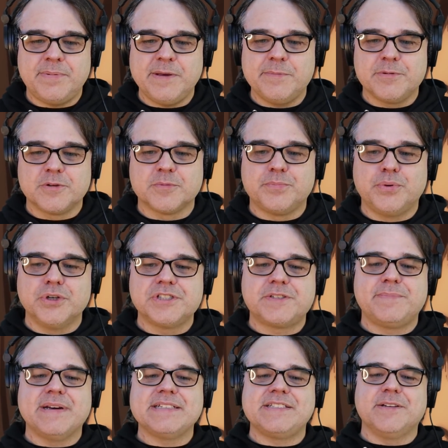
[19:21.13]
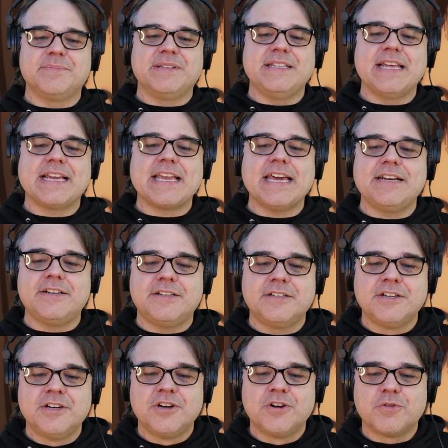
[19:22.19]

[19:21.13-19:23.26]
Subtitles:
And people are pushed by something that kind of